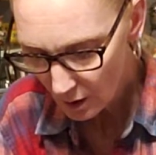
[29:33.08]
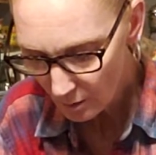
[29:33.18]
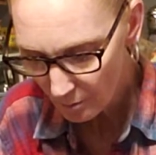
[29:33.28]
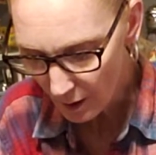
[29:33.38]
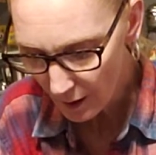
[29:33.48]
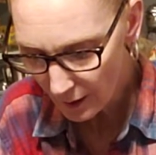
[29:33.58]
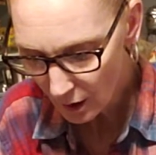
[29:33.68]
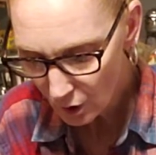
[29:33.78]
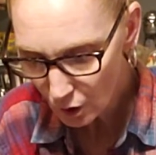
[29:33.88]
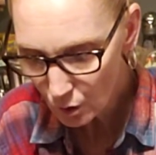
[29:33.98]
my
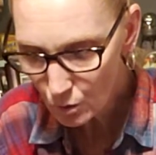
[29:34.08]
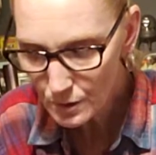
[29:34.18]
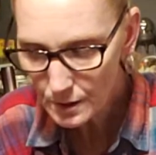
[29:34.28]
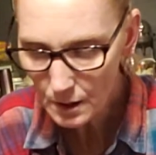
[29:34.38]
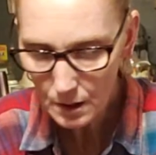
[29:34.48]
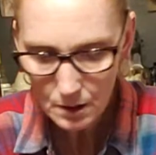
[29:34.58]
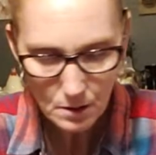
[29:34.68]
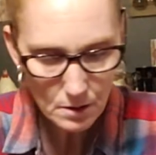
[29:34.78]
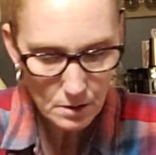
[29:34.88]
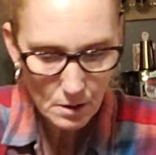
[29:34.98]
new
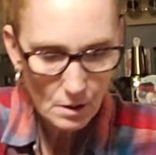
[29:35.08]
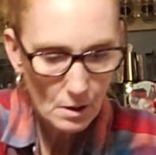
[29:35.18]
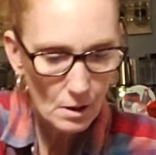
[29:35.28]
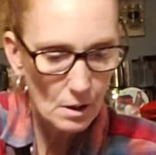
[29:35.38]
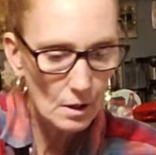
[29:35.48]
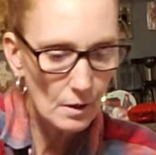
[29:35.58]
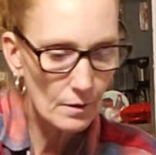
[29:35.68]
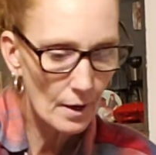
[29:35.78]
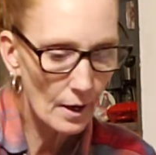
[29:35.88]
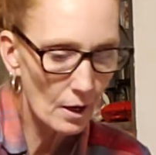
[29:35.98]
seeds
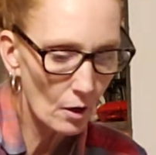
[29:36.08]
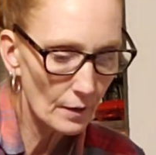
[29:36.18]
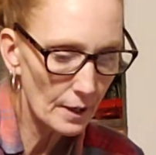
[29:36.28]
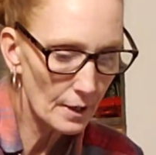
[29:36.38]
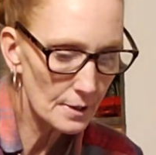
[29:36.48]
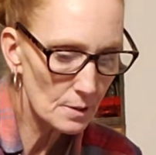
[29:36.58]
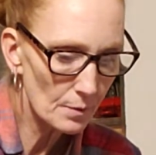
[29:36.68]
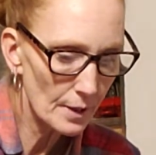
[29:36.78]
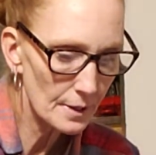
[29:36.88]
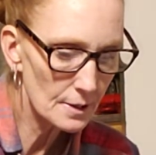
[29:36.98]
that I already
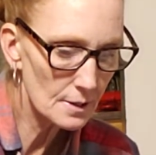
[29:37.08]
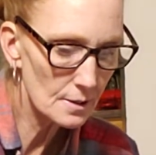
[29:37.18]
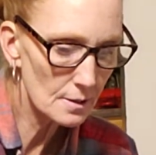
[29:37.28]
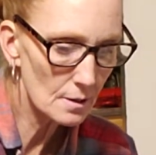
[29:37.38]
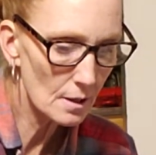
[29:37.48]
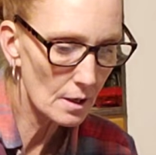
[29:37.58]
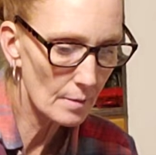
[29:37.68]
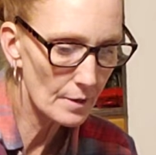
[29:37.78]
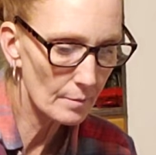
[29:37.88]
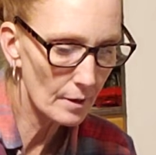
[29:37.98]
explained
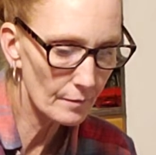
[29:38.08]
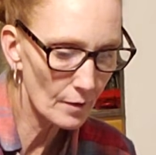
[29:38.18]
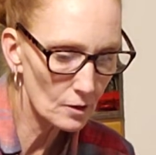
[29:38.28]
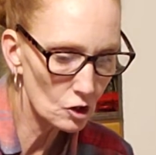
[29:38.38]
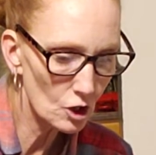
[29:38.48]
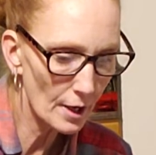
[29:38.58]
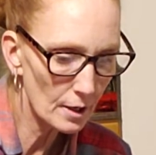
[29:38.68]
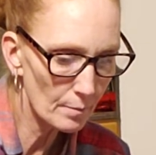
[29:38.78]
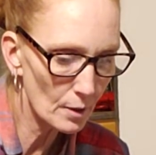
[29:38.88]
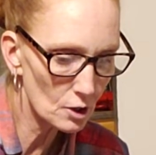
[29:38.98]
that my friend
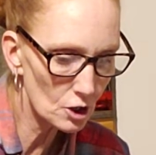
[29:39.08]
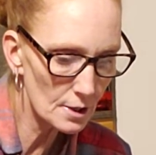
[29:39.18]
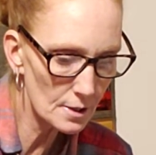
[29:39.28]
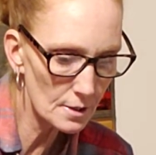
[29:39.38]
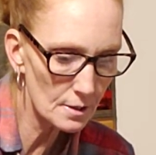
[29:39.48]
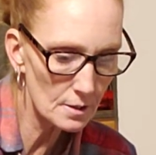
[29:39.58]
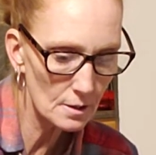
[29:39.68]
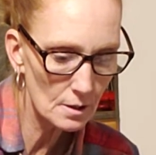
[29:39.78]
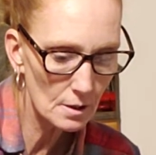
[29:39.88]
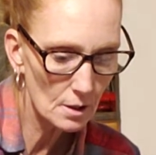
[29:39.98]
Jay purchased.
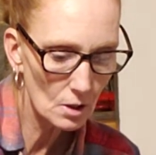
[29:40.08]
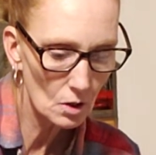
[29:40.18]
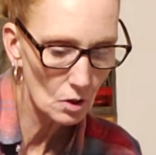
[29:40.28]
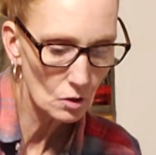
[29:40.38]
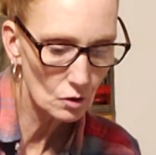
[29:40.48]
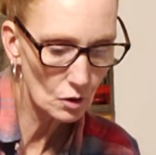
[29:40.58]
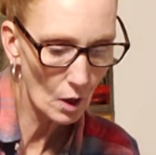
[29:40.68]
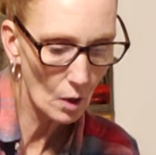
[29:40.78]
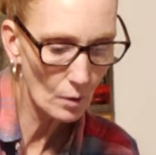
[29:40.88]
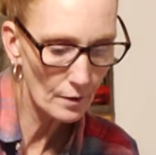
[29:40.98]

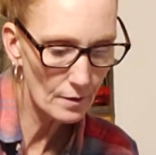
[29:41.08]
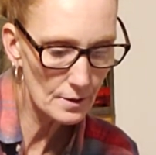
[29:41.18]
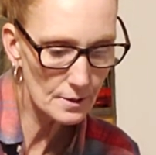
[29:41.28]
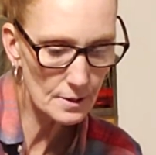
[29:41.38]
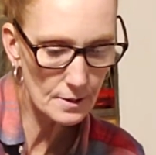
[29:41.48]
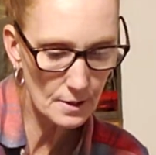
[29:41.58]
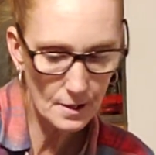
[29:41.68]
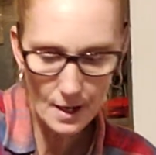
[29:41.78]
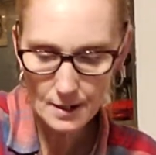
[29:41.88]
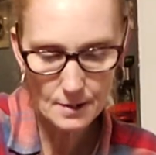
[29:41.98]
So this is the
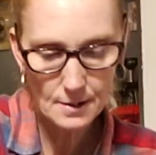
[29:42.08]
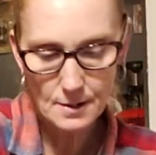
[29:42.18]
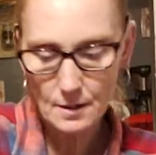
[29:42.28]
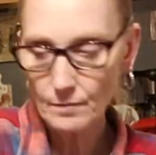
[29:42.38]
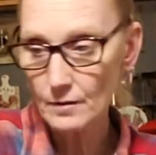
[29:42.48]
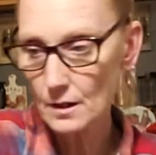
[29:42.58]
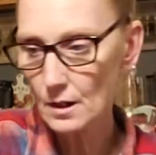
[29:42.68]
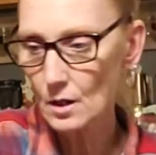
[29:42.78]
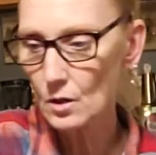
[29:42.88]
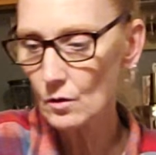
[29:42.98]
next
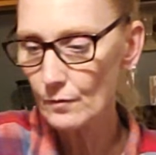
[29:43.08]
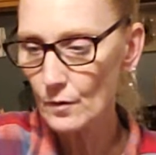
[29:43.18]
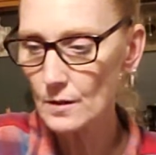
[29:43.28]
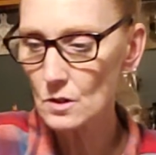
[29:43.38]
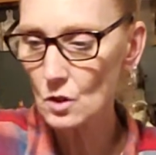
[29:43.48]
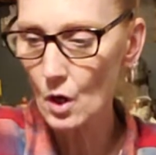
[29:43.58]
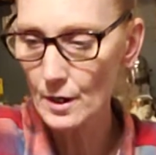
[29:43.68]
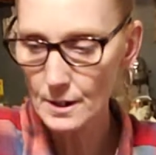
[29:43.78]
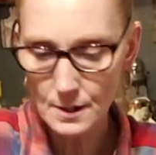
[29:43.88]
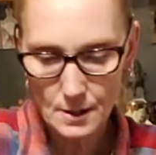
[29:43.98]
video for this
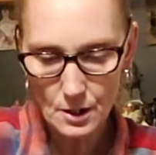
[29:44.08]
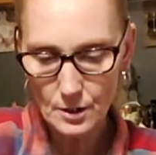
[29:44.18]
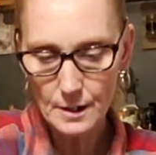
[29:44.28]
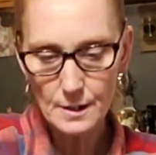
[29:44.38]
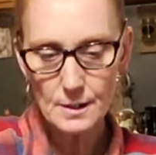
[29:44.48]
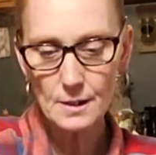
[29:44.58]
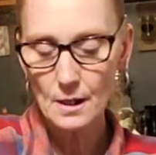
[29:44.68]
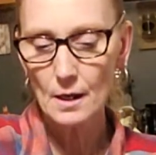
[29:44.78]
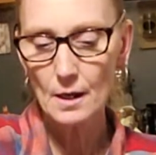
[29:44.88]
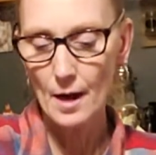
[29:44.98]
garden series.
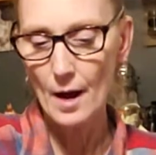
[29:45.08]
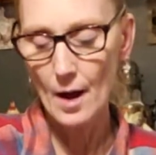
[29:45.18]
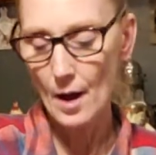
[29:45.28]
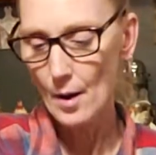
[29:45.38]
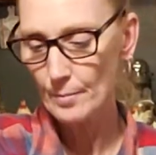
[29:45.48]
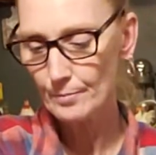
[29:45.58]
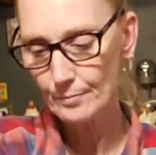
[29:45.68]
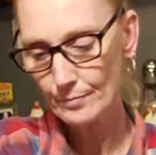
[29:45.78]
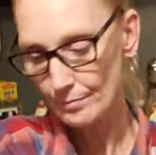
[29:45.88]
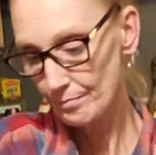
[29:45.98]

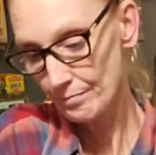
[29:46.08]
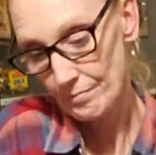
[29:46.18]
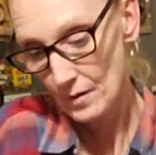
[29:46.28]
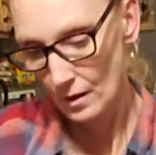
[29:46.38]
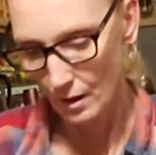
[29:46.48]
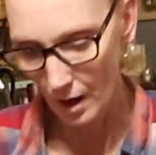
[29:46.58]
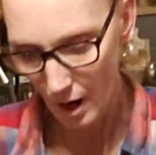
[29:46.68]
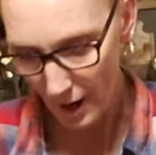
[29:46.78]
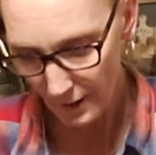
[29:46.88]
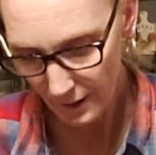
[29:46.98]

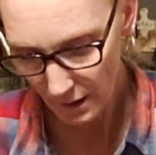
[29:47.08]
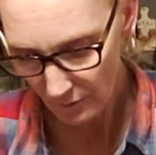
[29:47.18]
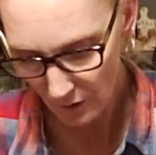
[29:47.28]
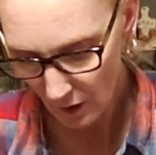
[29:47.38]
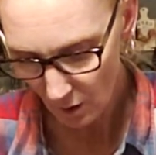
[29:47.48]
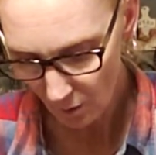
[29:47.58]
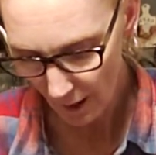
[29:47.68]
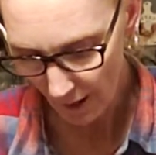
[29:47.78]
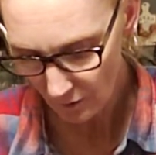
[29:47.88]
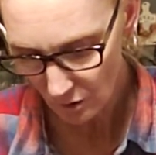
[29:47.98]
I didn't even know
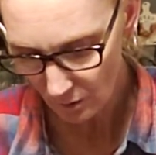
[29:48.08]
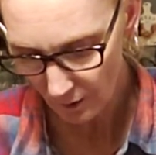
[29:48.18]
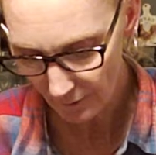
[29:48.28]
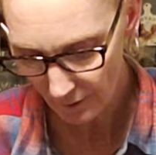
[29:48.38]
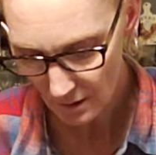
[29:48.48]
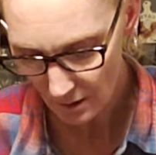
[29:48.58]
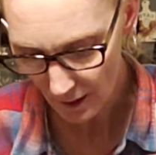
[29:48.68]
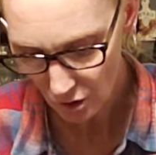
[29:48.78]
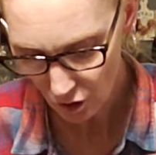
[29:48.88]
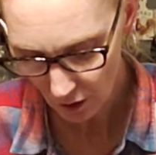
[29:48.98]
how to do it like this
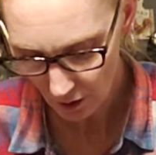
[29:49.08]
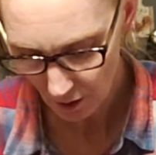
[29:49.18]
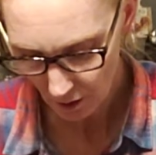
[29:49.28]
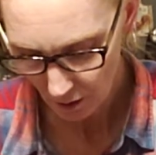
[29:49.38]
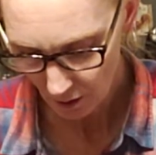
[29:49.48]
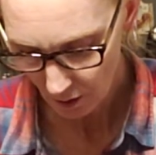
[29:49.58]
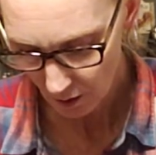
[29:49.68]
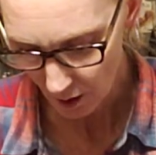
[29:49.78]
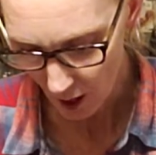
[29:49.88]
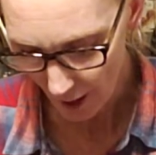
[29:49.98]
last year.
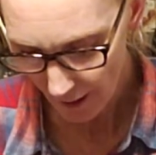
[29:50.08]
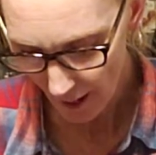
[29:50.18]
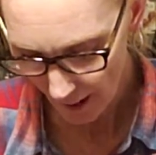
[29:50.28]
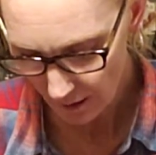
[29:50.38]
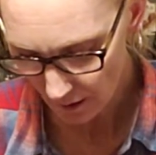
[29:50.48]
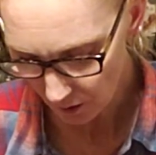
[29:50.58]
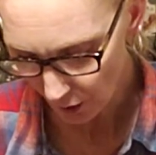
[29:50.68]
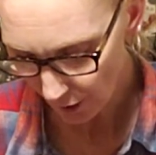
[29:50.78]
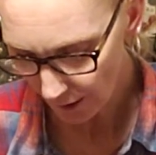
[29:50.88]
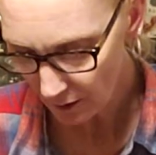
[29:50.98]
I had to
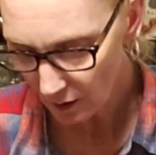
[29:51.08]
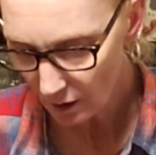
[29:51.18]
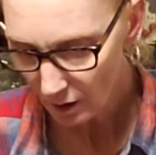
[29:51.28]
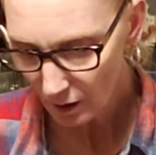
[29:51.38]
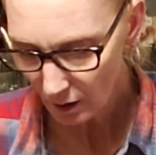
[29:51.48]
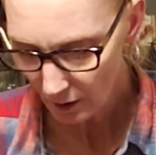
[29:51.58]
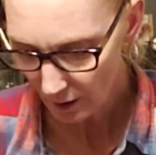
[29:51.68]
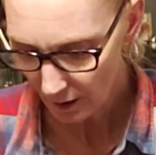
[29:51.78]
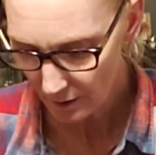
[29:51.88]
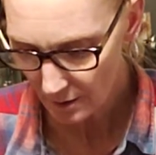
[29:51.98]
learn it,
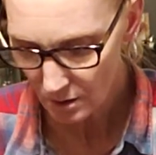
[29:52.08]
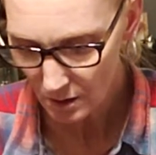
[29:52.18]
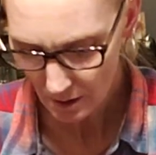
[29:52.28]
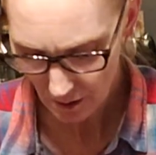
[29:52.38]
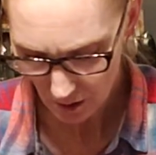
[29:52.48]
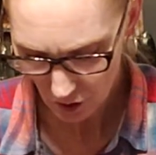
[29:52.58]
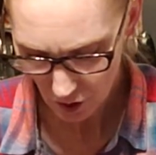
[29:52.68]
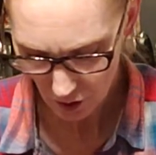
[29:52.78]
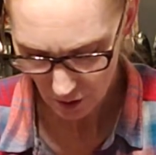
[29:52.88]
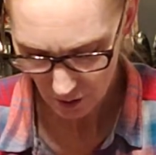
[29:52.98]
And this is
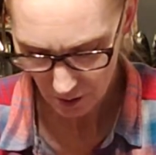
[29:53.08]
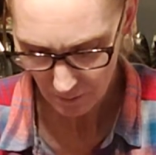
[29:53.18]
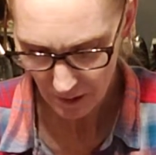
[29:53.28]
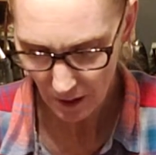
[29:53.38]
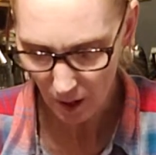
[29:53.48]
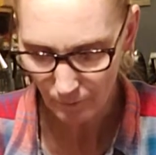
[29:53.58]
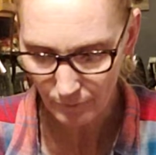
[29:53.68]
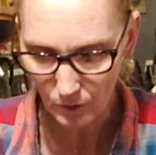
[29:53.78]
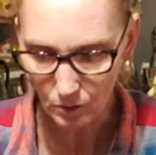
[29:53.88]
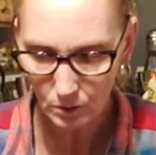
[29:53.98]
just to be
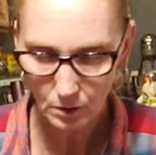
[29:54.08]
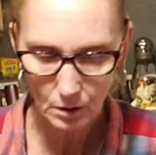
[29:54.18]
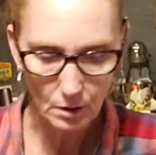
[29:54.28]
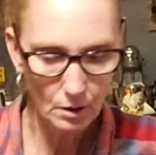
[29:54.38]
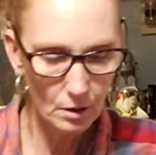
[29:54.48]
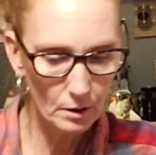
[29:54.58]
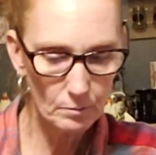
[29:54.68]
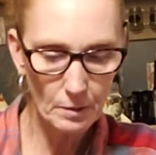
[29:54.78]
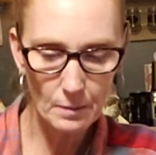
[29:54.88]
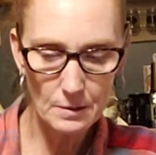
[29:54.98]
helpful.
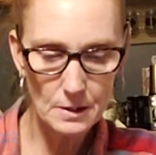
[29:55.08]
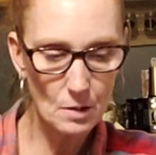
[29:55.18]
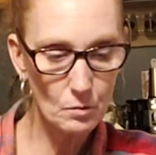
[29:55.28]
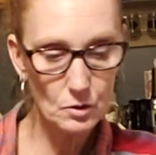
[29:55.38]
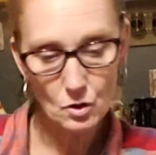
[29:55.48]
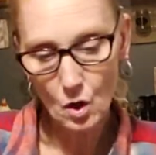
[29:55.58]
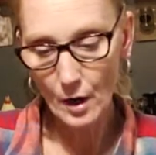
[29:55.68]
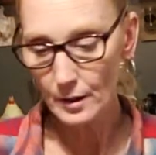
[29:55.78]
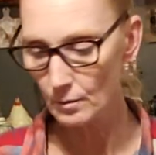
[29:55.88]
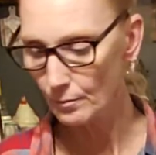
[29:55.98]
Maybe someone's
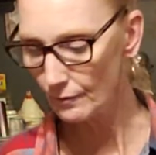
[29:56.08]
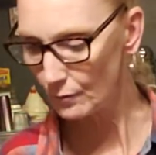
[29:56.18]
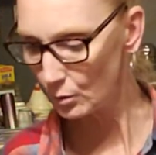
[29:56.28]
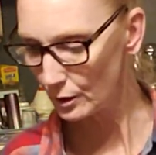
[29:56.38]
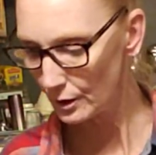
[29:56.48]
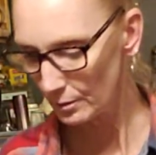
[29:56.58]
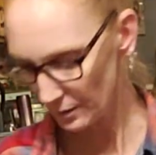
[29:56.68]
gardened before